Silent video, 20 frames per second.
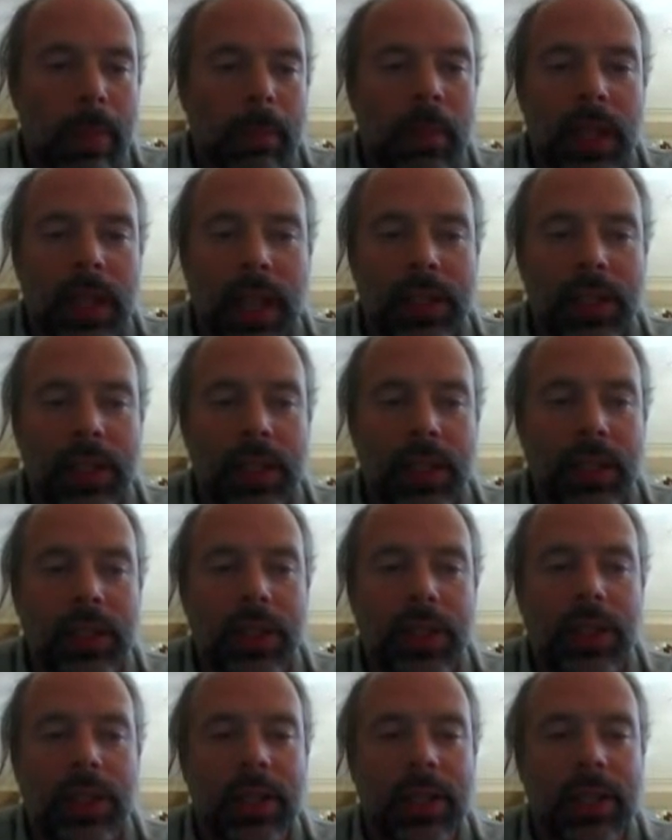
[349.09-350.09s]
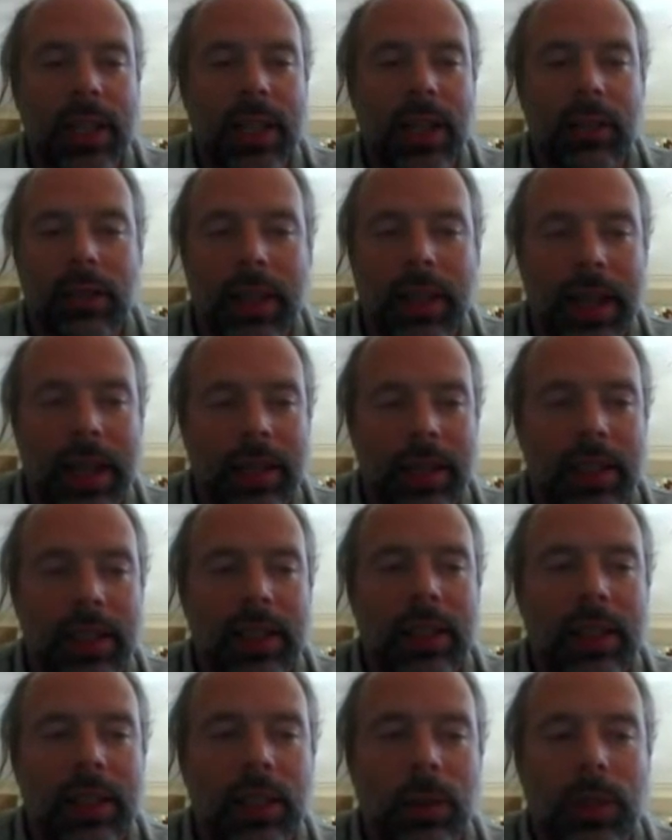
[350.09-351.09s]
And actually, it turns out that
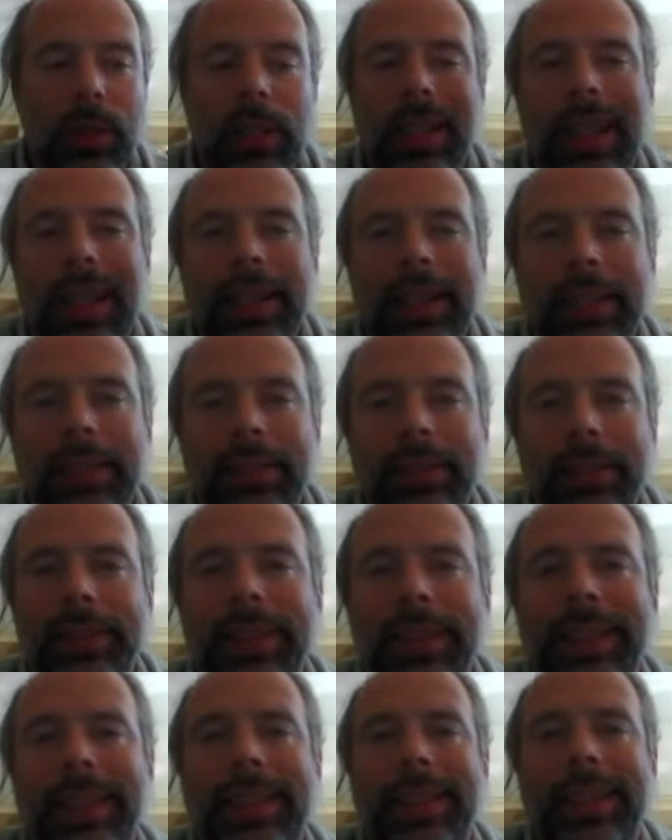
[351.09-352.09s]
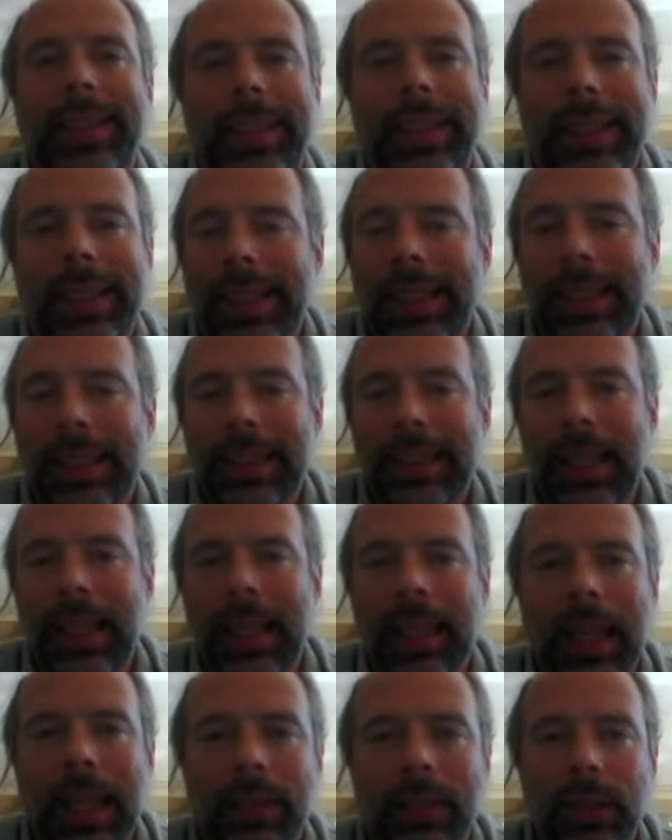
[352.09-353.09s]
you can kind of see things
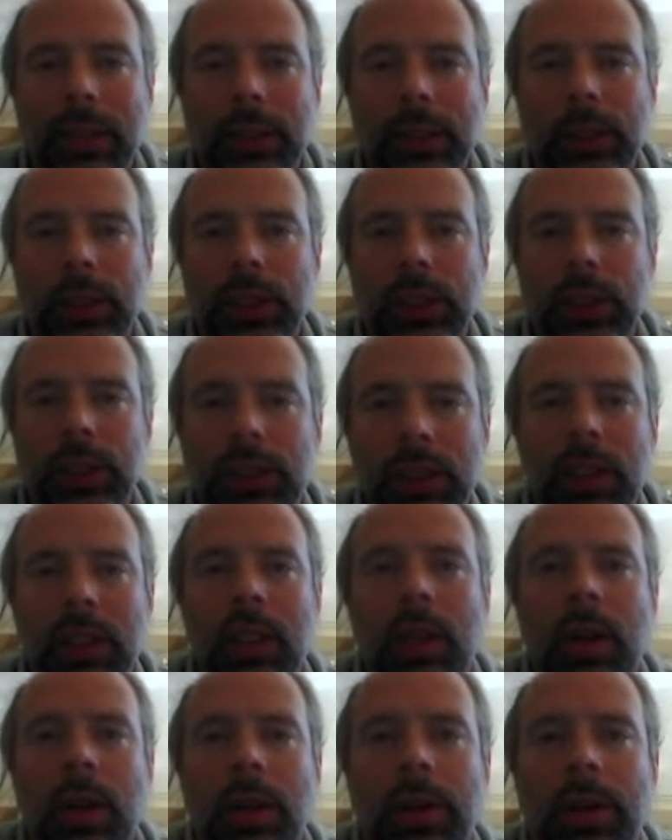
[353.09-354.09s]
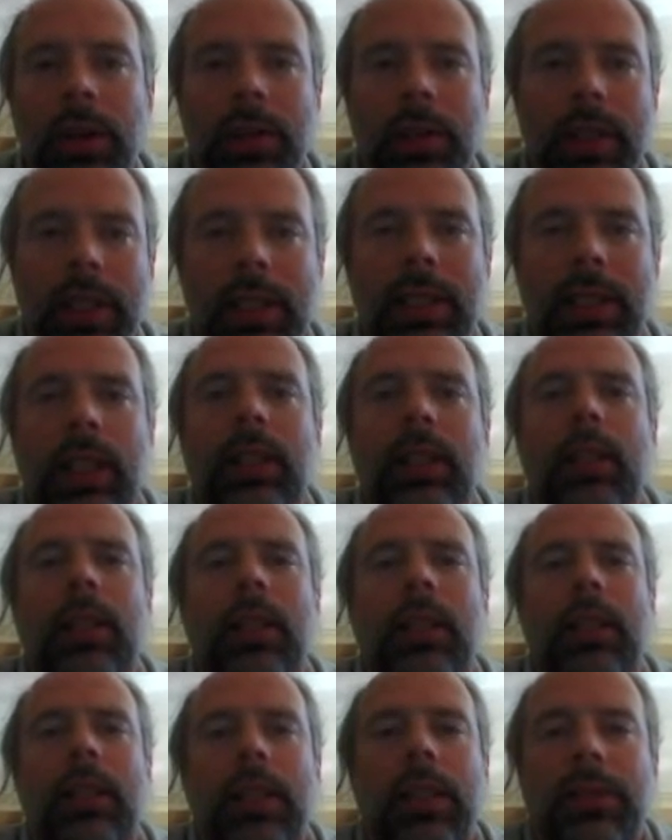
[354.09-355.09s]
like evolution or even
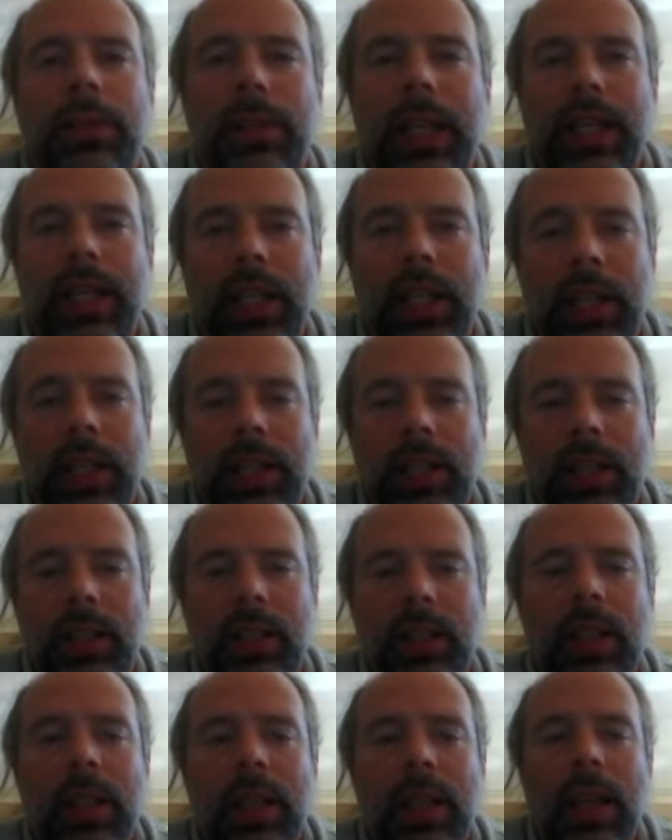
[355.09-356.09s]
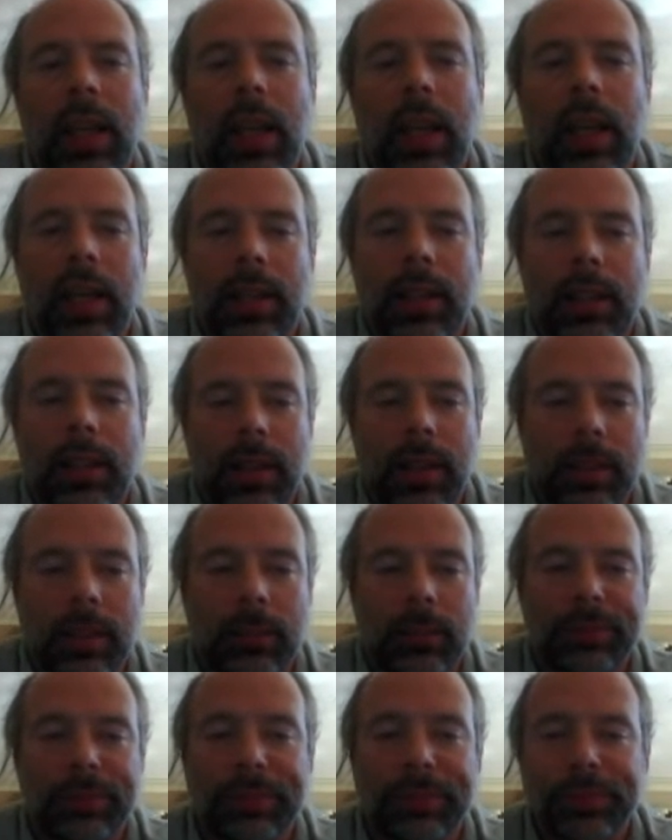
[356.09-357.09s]
cellular differentiation as
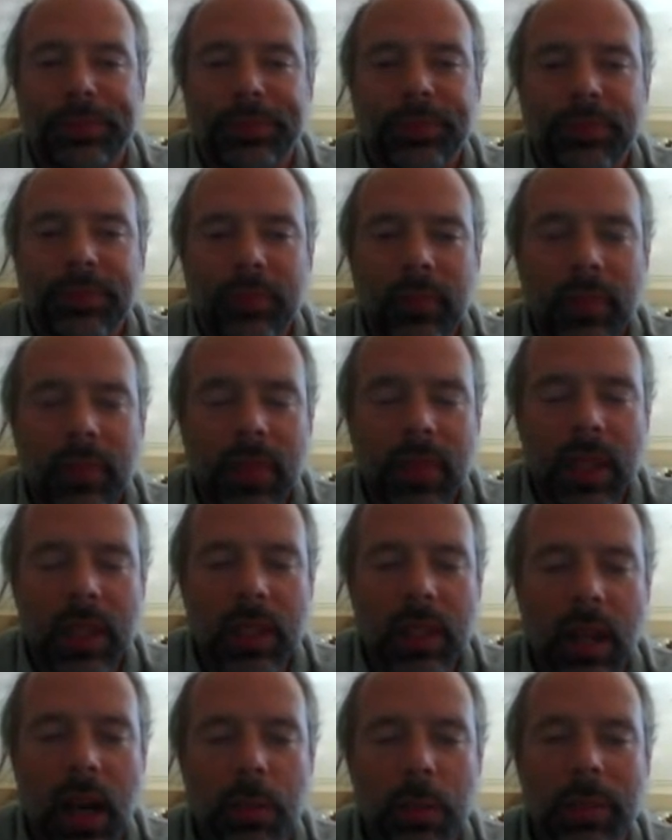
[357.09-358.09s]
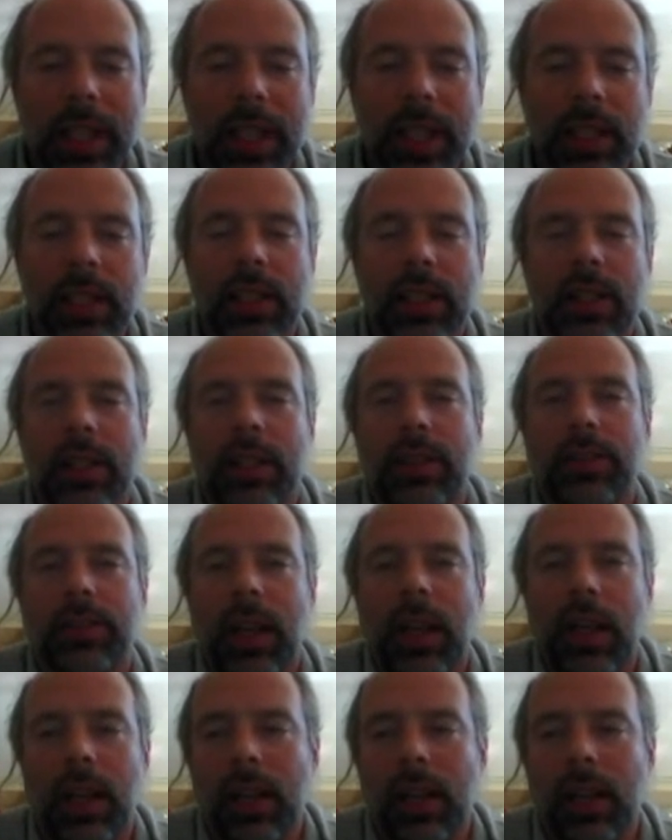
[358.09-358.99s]
combinations of